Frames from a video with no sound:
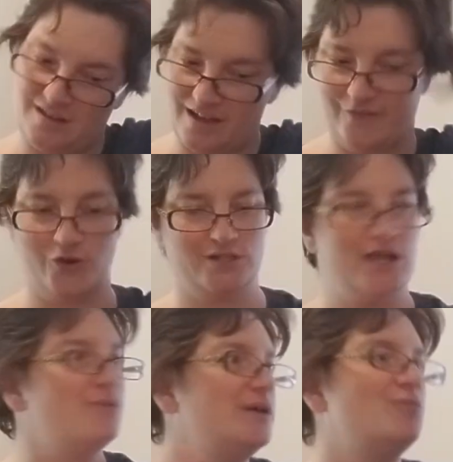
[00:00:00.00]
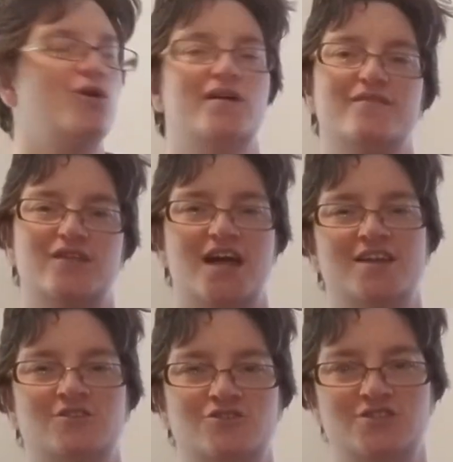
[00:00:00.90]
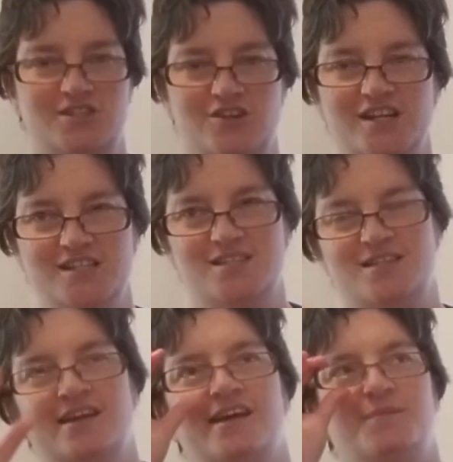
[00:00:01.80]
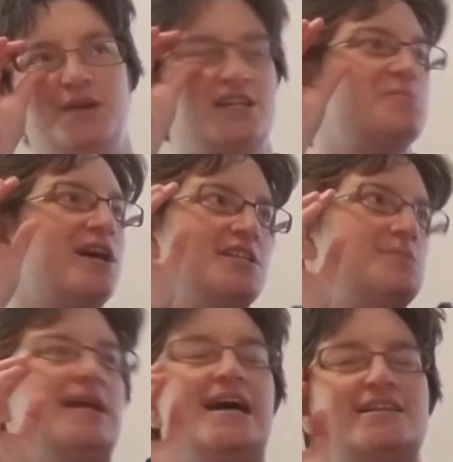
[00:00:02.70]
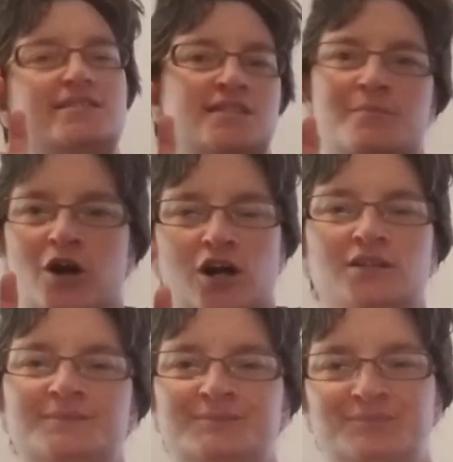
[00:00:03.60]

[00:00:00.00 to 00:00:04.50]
Of course, I'll read more of the Ender series because my husband has them all.